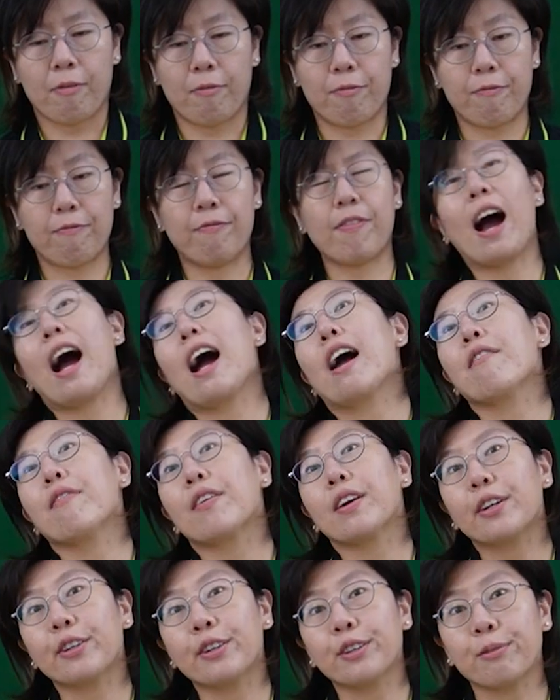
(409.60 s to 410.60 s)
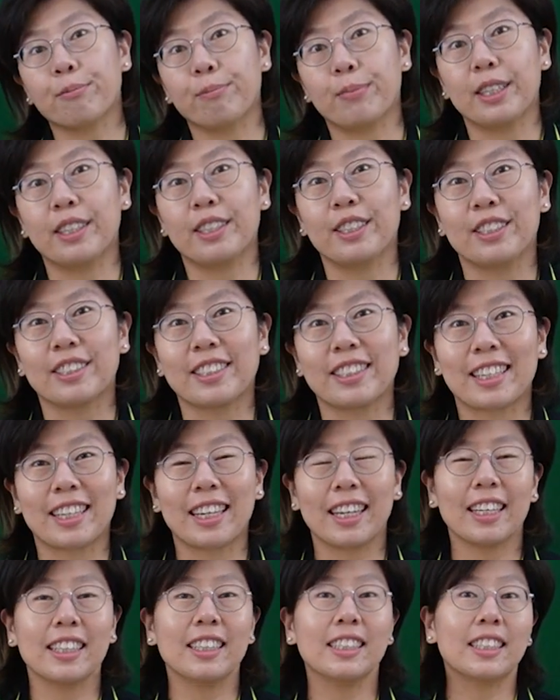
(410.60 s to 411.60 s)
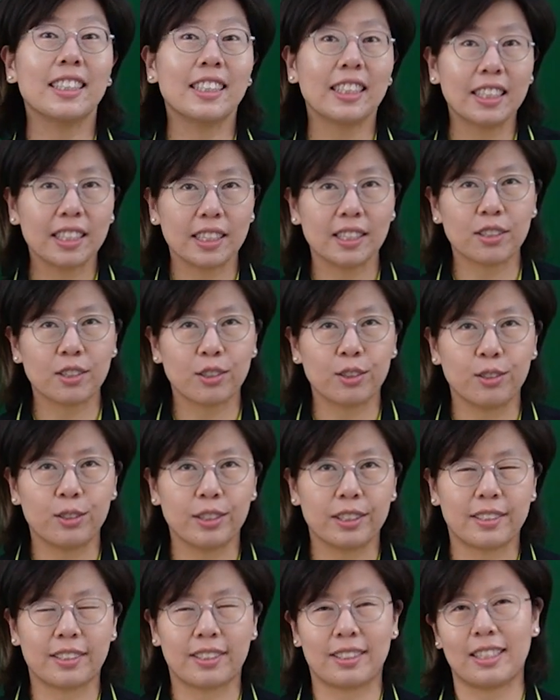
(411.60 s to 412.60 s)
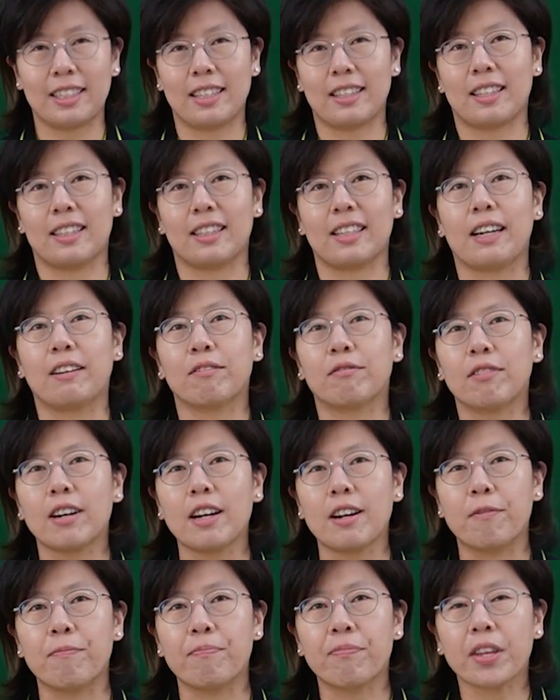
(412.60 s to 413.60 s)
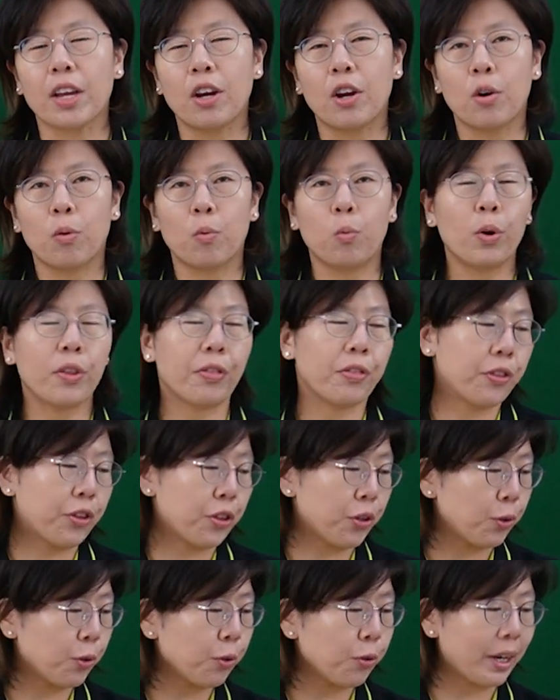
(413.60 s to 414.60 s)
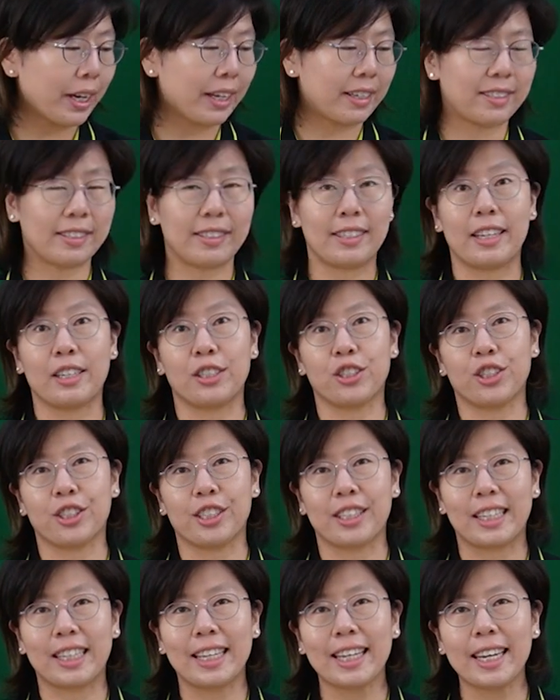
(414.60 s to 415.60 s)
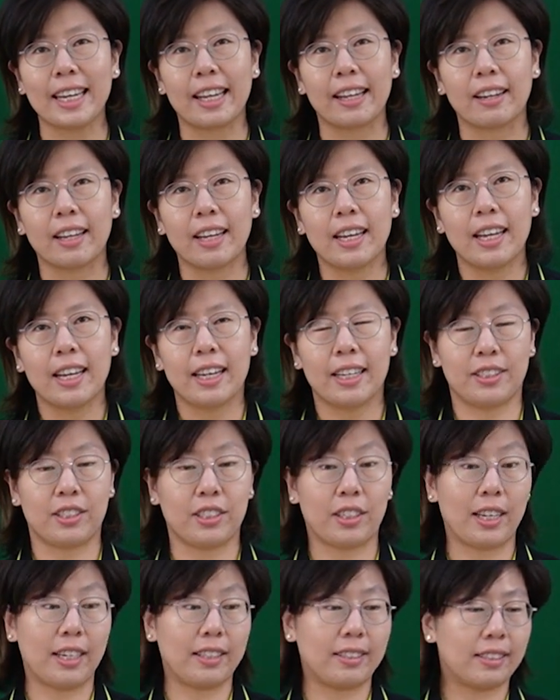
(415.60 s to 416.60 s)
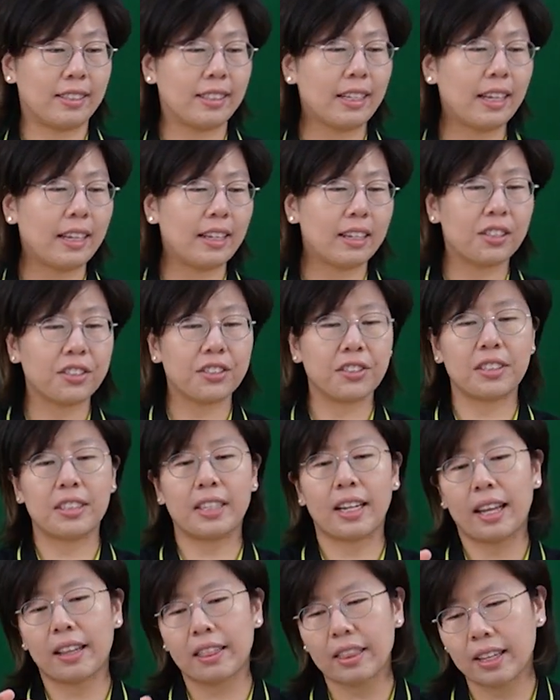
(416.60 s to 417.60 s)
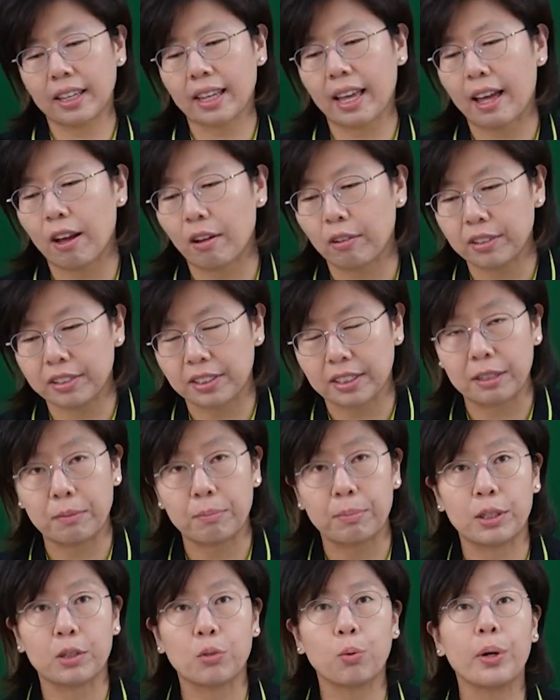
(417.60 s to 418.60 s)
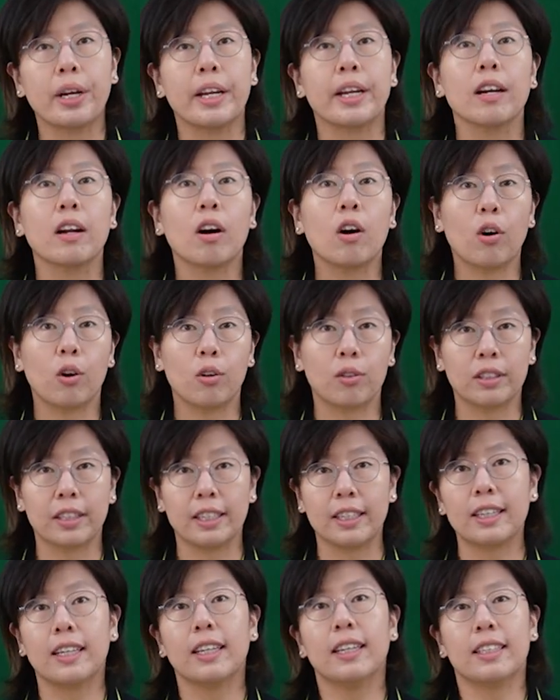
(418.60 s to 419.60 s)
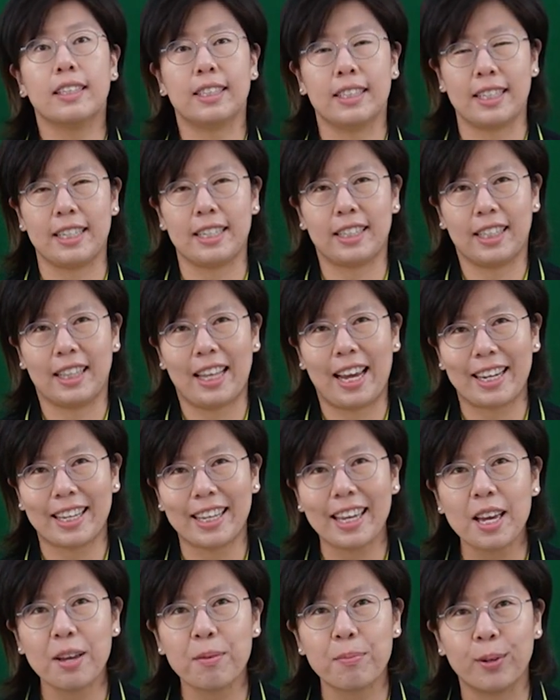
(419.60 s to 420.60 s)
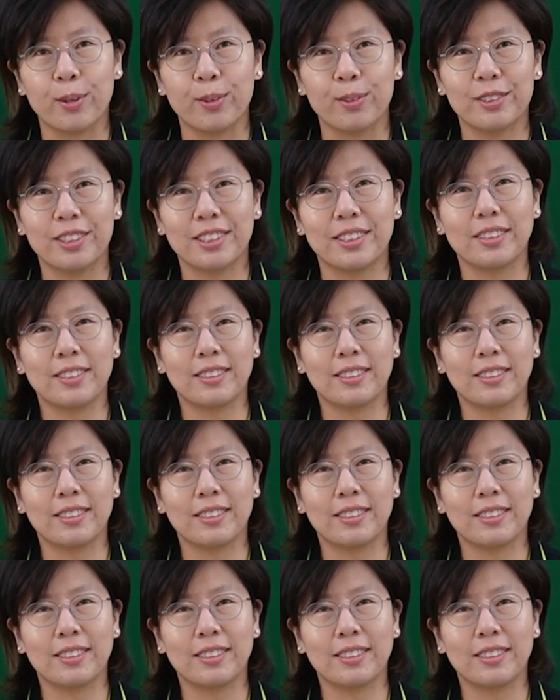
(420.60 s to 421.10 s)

a 500 meters continuous ethernet run with two extension kit. As you can see, there's nothing else in between, only the ethernet cable.